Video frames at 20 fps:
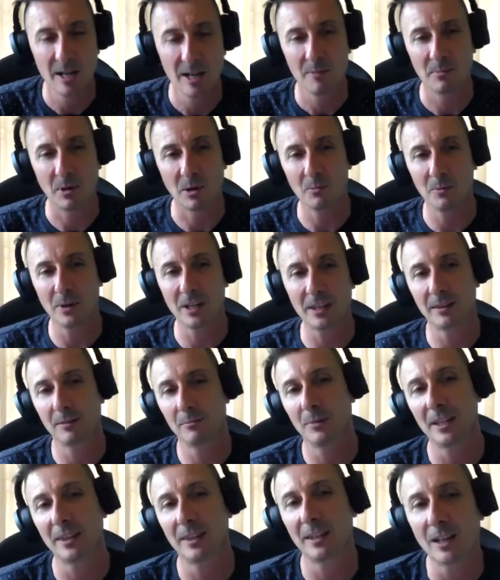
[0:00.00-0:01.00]
But
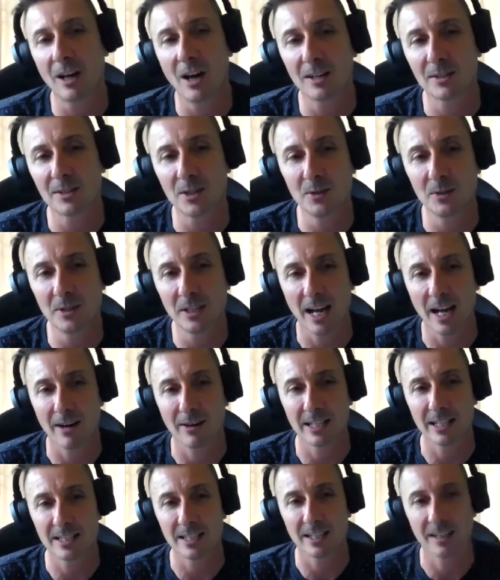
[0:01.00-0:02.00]
with the cartoon
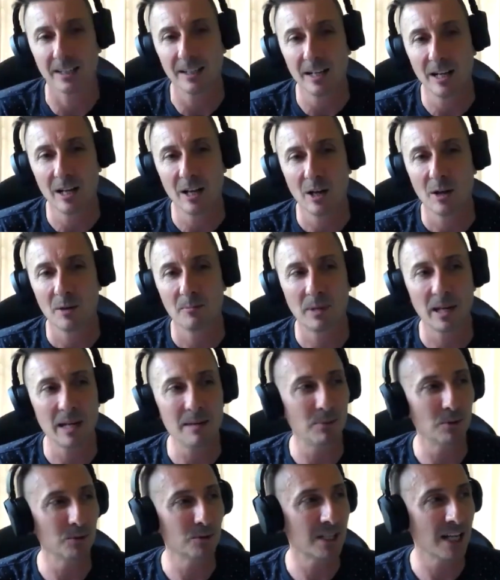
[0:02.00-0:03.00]
character,
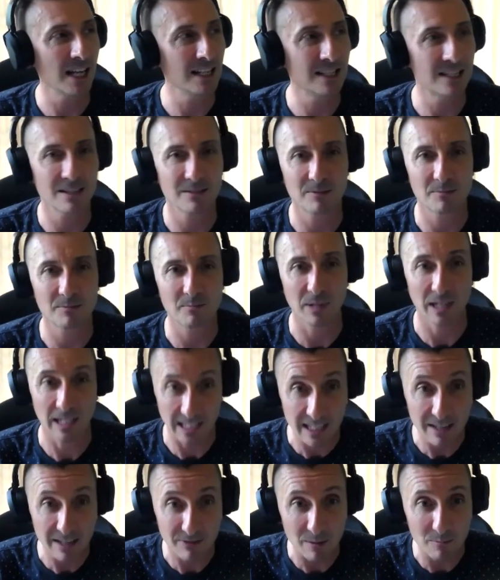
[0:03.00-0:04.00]
people tend to
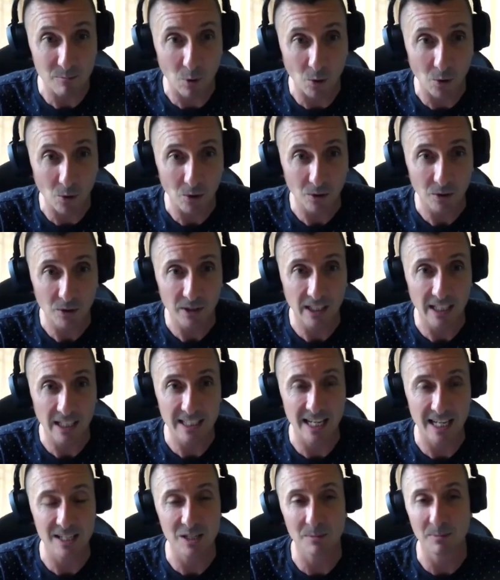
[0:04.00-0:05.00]
believe it more. They
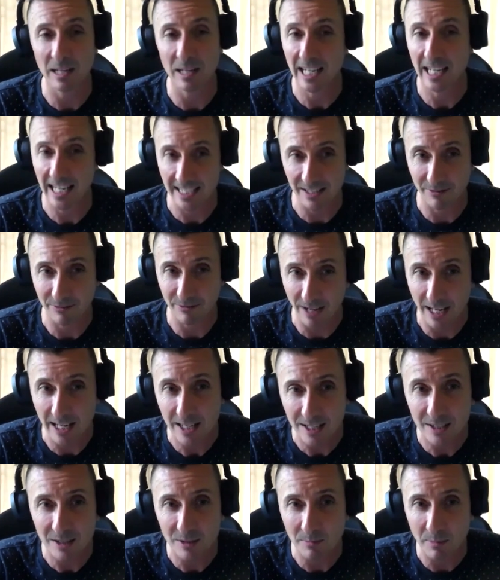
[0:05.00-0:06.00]
tend to be less
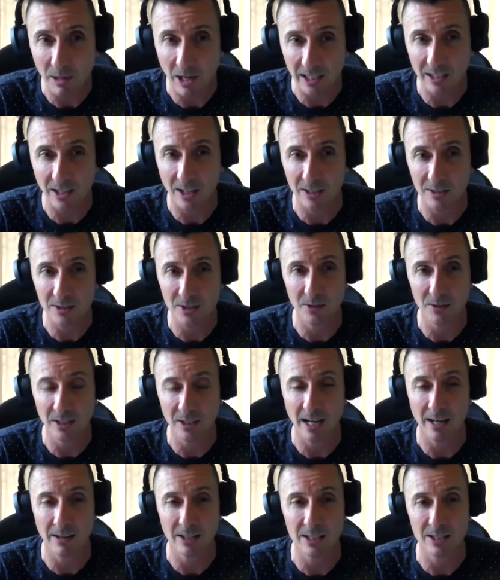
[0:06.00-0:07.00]
offended by cartoon
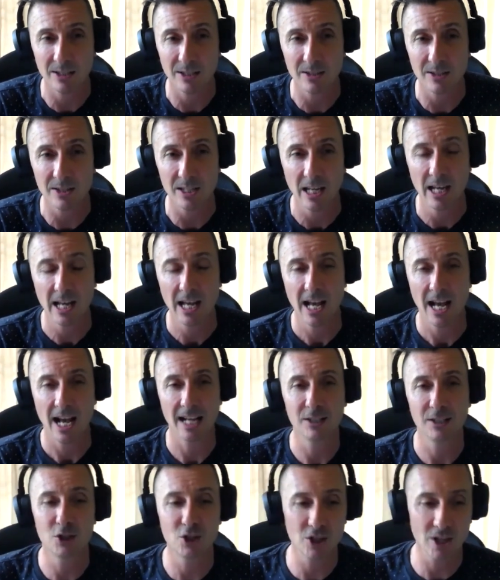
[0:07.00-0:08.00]
characters.
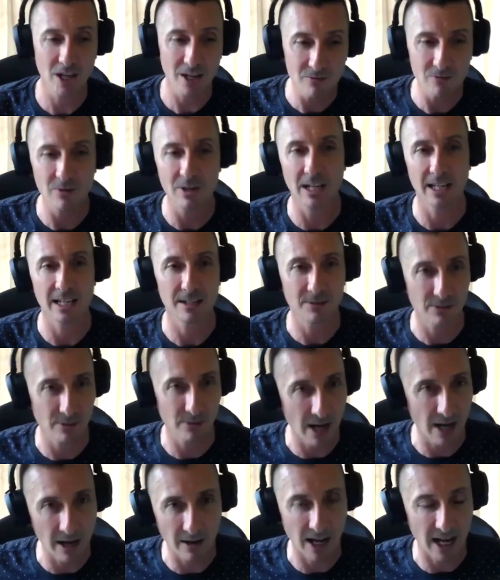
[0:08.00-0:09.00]
And generally
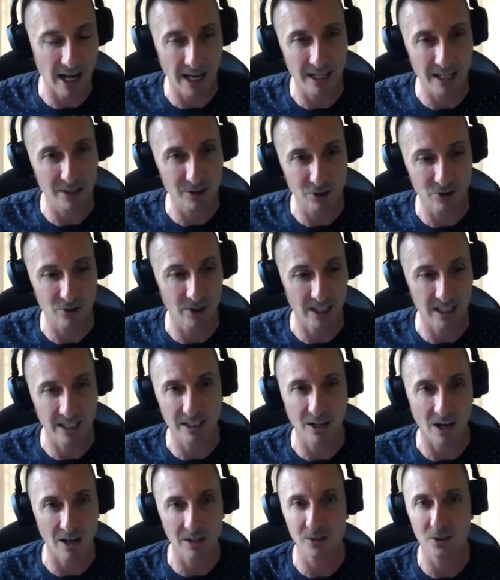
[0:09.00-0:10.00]
throughout our history,
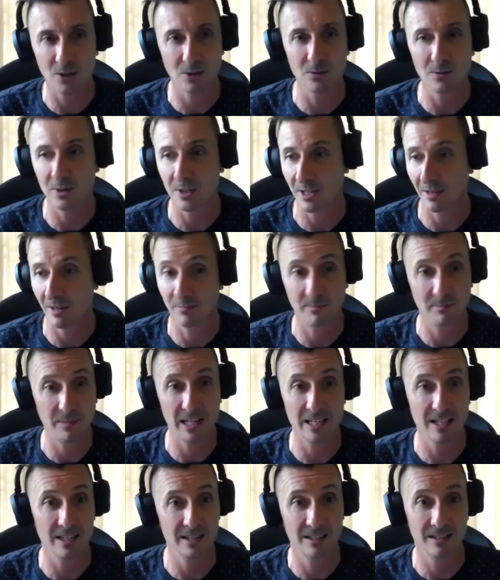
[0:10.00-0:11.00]
cartoons have
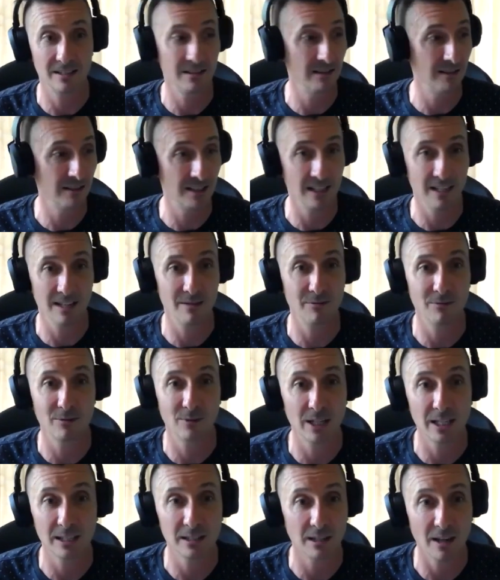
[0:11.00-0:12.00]
been
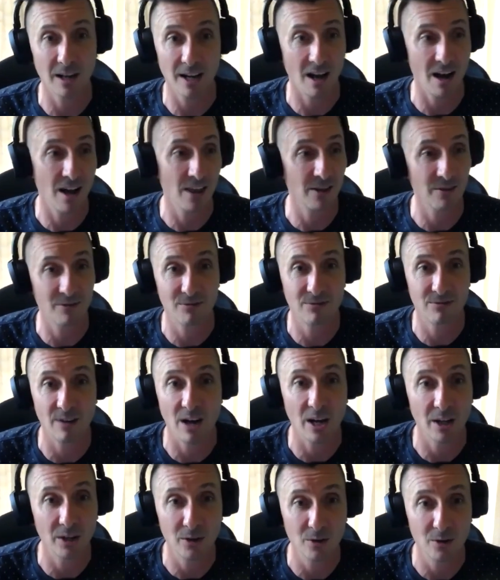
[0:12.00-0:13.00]
delivering like either
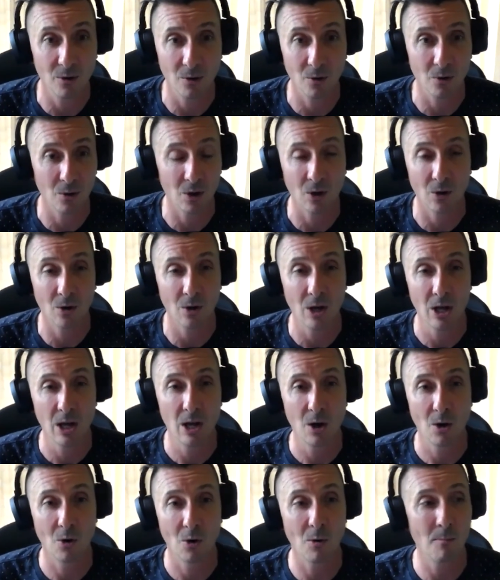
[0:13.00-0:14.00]
fun or
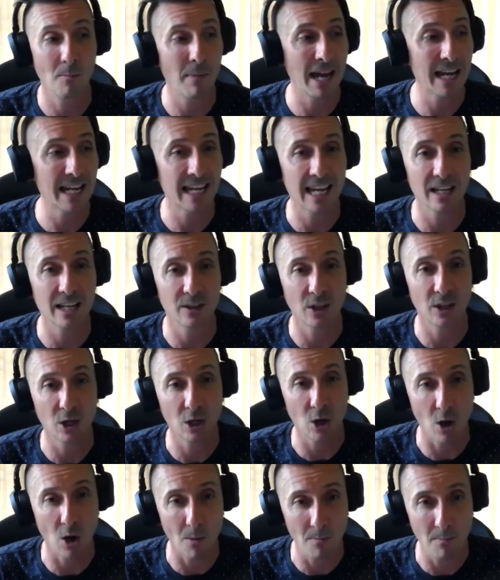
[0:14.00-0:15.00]
making the
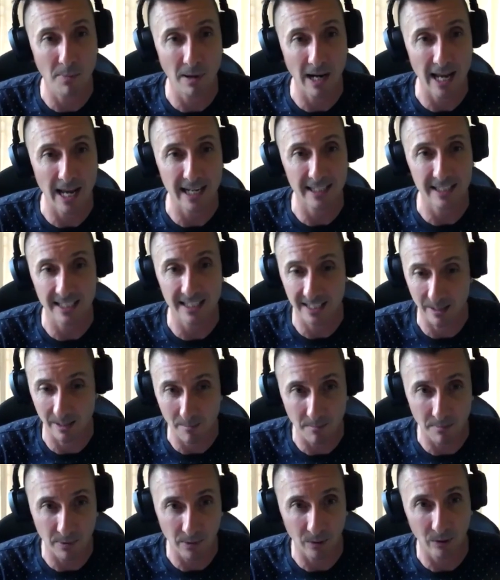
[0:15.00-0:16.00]
complex
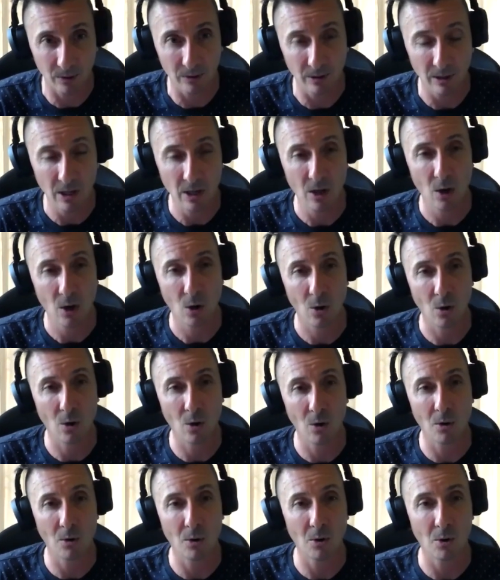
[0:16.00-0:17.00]
simple,
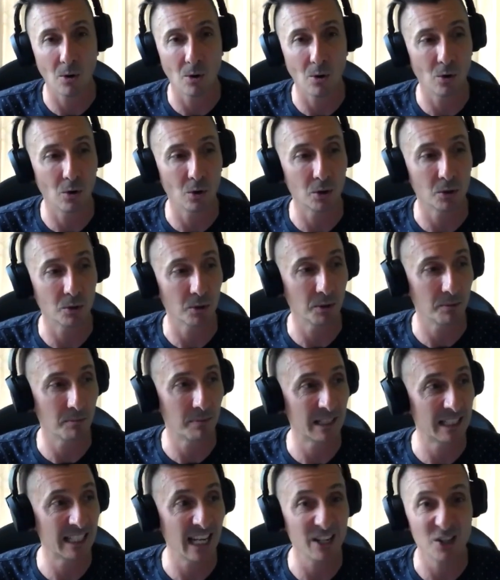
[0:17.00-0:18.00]
or
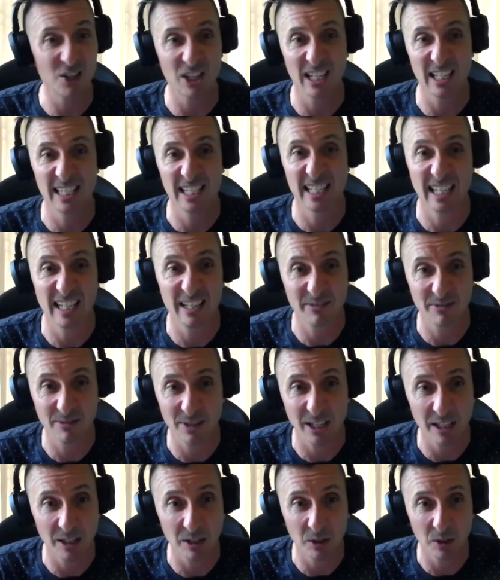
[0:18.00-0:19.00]
potentially
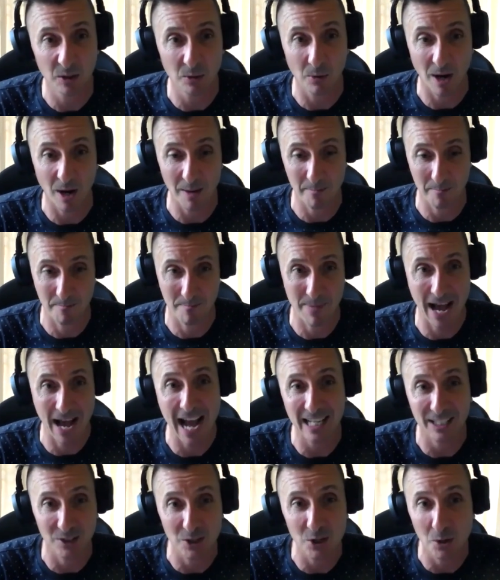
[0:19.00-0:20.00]
delivering quite bad
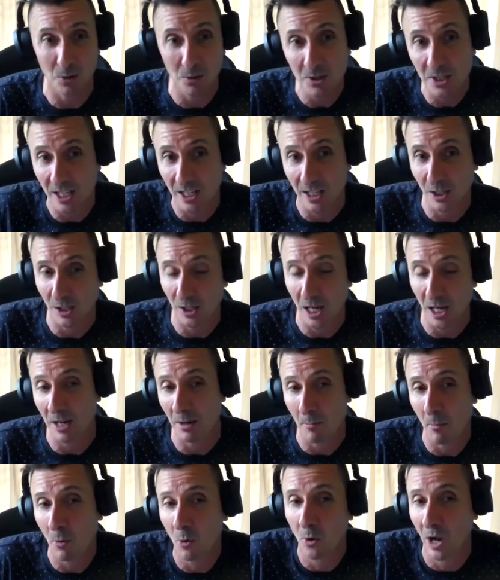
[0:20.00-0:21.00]
news in a
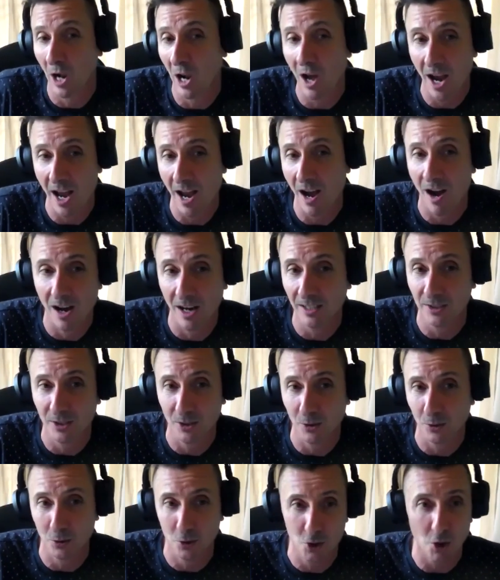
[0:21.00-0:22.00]
more light-hearted
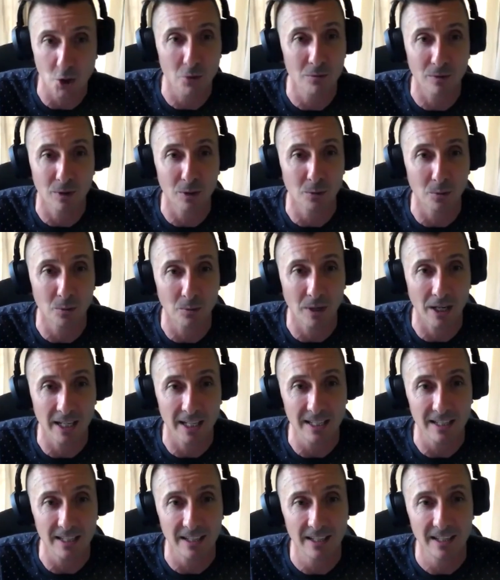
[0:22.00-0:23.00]
or jovial way.